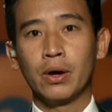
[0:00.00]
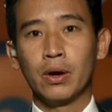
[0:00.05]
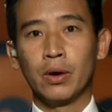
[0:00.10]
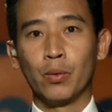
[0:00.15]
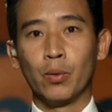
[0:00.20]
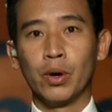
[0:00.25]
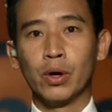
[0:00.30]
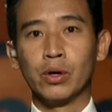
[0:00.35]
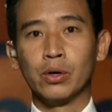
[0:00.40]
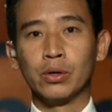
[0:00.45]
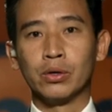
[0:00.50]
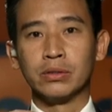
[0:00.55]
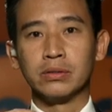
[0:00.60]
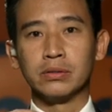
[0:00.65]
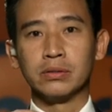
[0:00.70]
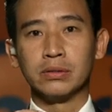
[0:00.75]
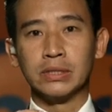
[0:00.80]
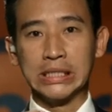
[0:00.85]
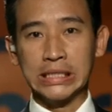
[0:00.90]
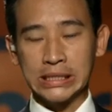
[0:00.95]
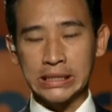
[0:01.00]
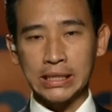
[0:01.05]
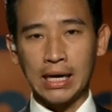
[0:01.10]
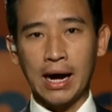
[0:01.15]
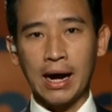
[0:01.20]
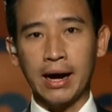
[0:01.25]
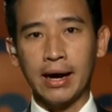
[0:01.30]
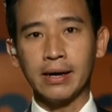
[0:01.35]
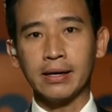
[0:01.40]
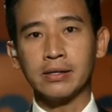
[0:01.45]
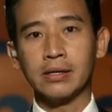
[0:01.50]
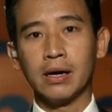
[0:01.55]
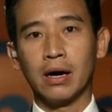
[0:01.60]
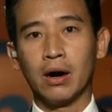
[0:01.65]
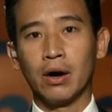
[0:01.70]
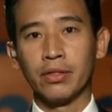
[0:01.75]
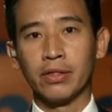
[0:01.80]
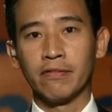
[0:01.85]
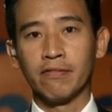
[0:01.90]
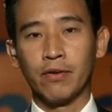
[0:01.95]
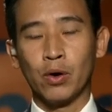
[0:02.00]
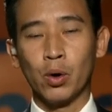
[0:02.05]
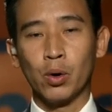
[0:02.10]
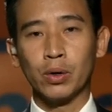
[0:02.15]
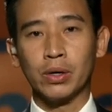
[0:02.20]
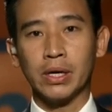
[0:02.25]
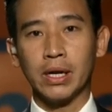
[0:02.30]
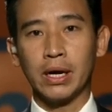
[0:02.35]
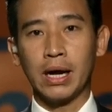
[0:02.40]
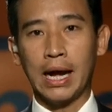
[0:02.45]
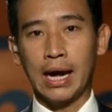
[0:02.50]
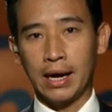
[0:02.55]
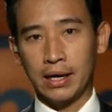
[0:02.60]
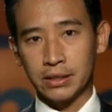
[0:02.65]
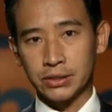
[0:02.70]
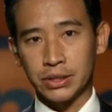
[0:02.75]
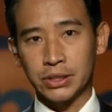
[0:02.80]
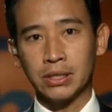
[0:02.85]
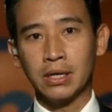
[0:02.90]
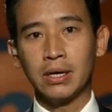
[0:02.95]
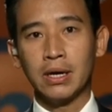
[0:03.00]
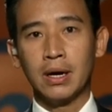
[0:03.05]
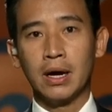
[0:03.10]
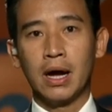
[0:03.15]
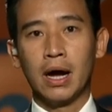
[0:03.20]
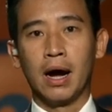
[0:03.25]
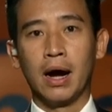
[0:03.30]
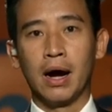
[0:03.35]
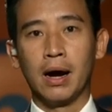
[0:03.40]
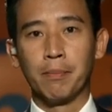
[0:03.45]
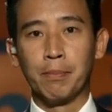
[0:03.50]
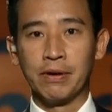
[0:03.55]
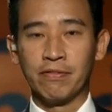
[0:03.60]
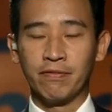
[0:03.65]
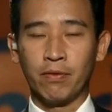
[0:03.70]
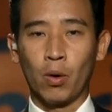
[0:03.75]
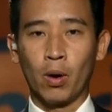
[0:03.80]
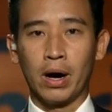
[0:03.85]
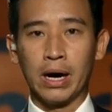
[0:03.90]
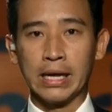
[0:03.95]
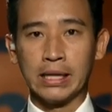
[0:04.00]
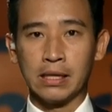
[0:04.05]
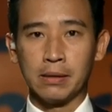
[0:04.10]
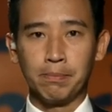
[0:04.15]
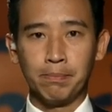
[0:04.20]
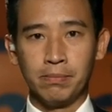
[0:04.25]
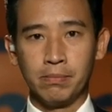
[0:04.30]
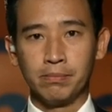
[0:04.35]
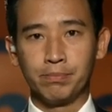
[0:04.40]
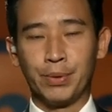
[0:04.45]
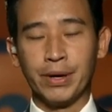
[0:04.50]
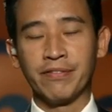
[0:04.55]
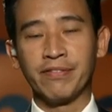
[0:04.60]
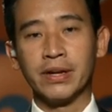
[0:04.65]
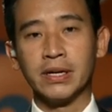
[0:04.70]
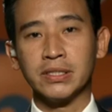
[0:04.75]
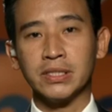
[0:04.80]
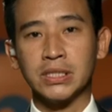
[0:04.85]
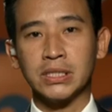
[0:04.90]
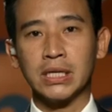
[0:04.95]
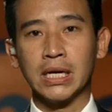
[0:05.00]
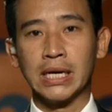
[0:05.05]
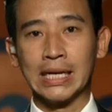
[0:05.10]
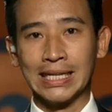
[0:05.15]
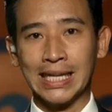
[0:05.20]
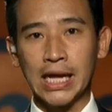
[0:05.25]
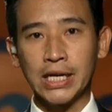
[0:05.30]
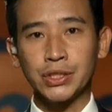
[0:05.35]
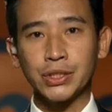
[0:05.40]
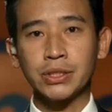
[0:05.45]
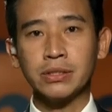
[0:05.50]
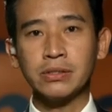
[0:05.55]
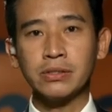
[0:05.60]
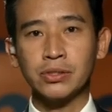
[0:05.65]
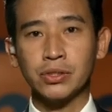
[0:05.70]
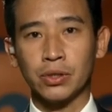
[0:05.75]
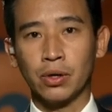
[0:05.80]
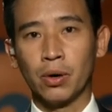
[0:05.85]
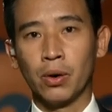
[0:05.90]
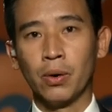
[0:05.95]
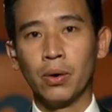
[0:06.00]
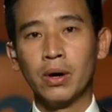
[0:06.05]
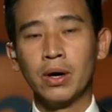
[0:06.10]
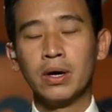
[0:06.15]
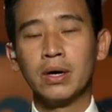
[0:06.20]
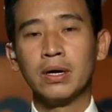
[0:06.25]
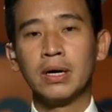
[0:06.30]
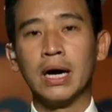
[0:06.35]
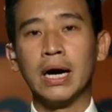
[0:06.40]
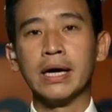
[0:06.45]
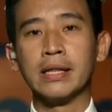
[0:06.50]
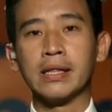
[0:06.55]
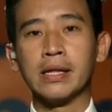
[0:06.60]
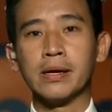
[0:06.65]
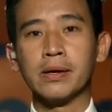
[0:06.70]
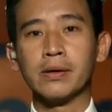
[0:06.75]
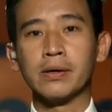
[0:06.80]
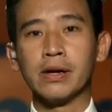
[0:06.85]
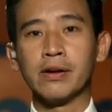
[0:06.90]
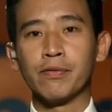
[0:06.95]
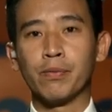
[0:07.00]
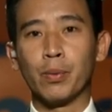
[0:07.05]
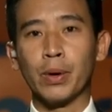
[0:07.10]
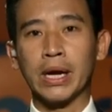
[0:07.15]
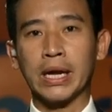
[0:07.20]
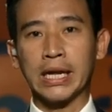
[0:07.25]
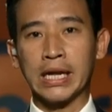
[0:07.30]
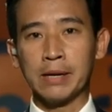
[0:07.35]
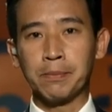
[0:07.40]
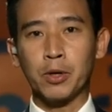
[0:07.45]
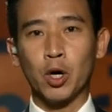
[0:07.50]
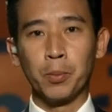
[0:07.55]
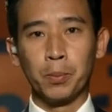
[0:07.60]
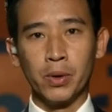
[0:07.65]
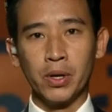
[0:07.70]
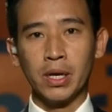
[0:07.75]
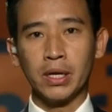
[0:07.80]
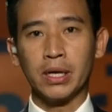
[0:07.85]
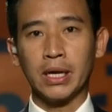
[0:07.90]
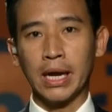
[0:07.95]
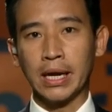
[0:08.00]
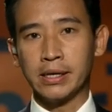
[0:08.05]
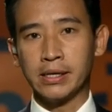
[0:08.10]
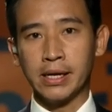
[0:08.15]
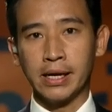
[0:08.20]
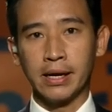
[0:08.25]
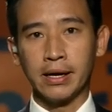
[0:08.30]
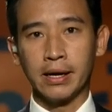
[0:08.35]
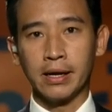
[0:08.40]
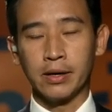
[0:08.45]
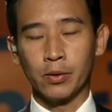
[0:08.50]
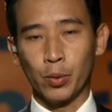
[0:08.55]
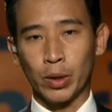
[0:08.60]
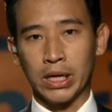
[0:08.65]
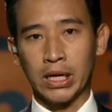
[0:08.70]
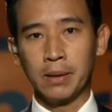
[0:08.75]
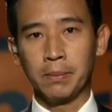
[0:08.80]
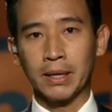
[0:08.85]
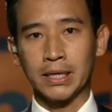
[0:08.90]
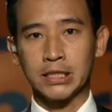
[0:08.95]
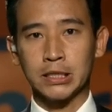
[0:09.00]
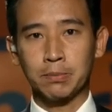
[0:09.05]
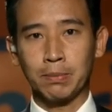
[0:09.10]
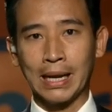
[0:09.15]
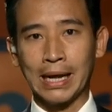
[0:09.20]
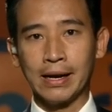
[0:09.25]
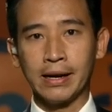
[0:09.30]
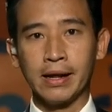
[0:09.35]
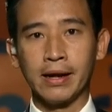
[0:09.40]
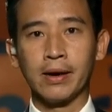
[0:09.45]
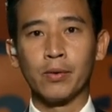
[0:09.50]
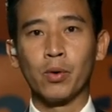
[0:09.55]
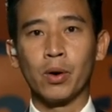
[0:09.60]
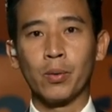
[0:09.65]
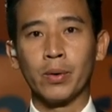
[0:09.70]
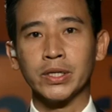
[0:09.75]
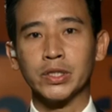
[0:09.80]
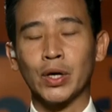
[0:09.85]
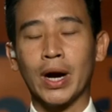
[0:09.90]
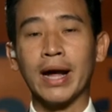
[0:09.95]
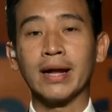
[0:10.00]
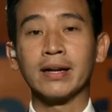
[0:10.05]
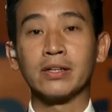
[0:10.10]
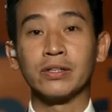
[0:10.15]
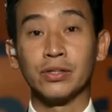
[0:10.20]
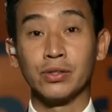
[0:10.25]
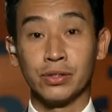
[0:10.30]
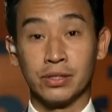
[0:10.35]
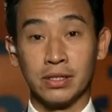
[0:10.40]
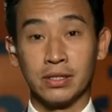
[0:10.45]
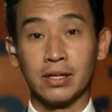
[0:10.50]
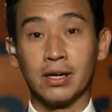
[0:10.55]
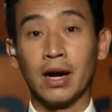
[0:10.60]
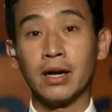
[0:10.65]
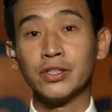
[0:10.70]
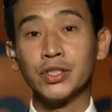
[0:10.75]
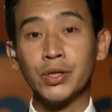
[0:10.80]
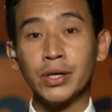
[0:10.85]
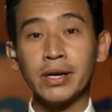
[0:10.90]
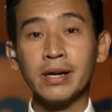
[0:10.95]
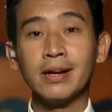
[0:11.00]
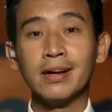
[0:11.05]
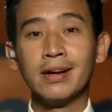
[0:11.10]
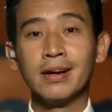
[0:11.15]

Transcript: will decide on the vote as uh, before in the previous election. So I think if we keep communicating and we keep explaining what we're trying to do to the country,